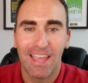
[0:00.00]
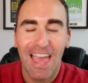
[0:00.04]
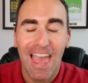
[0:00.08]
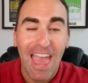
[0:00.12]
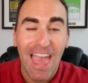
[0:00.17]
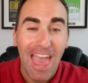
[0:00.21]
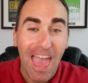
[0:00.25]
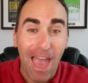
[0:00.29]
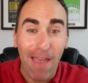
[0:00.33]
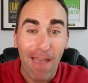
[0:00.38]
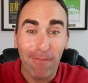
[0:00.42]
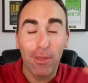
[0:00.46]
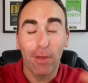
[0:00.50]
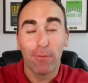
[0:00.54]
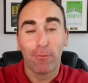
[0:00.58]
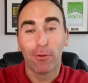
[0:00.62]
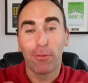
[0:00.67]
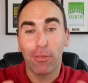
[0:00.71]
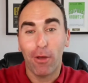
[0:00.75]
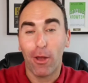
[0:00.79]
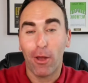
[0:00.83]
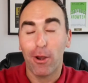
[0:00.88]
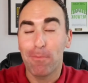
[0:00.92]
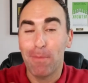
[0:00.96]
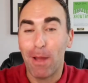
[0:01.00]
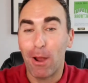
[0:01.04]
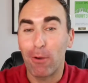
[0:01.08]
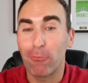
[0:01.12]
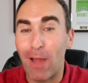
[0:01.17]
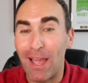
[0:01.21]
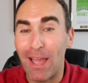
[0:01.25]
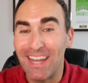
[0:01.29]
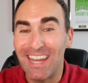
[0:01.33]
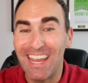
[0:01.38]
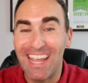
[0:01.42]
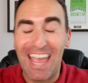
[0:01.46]
Have you ever thought about
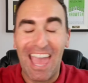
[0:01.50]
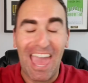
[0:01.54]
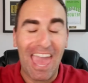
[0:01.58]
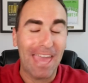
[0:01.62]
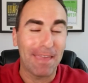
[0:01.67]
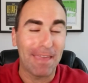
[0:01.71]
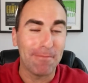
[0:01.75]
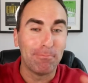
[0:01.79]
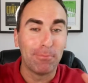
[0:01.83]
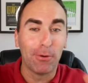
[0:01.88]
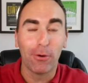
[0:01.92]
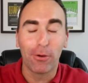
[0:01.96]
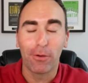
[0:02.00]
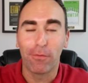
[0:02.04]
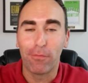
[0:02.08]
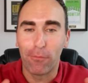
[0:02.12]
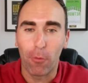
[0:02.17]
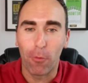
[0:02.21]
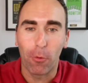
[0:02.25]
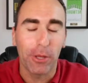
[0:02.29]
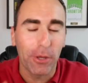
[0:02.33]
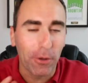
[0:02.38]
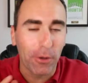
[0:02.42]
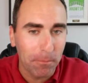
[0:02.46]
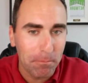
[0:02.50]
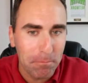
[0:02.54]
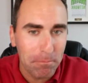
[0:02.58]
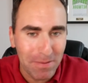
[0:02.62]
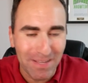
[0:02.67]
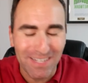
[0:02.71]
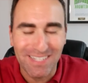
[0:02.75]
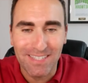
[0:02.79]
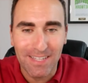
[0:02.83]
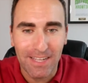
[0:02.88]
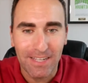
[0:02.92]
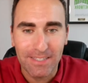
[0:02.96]
writing a book for your
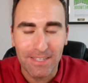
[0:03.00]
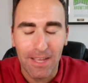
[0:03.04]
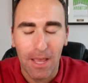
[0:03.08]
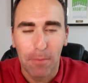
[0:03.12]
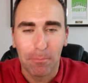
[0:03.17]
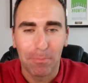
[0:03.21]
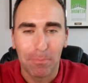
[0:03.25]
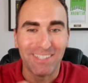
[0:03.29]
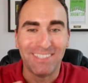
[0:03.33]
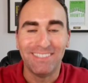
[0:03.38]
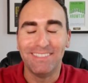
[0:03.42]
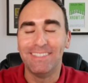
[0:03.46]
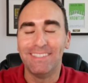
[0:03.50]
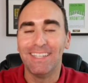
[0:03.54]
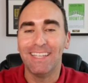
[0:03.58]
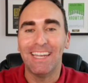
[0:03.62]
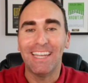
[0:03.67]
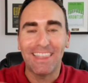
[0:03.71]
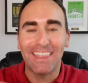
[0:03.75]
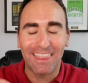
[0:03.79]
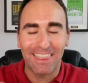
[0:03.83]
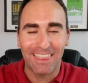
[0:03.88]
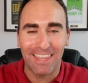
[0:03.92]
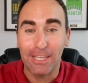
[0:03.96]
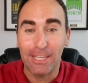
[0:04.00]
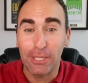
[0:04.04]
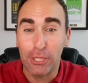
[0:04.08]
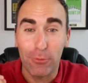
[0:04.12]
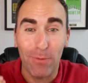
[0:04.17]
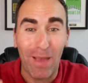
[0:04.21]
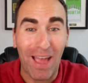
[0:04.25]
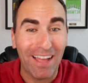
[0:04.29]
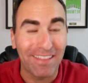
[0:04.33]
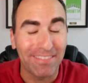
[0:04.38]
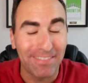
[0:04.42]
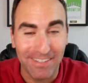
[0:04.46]
business, but didn't think you
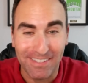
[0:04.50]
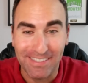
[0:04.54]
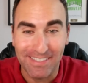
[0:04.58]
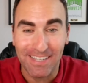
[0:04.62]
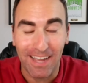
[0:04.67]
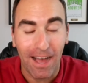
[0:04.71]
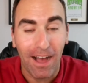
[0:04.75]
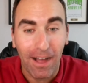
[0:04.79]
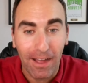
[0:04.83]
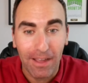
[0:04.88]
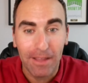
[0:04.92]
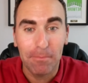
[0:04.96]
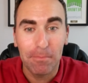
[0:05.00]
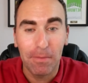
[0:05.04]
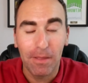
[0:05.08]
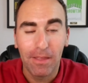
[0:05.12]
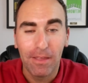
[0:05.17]
had the time?